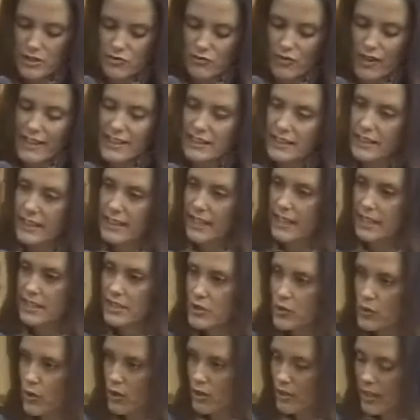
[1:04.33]
directly
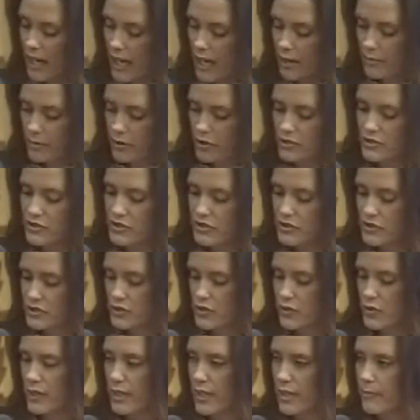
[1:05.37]
into our commerce
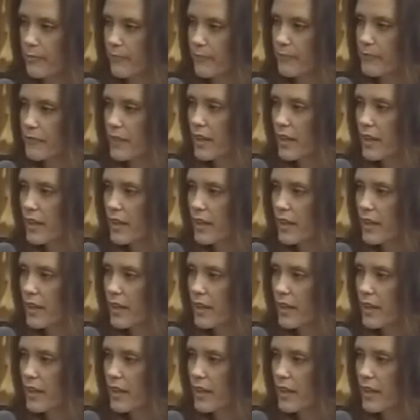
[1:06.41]
stream.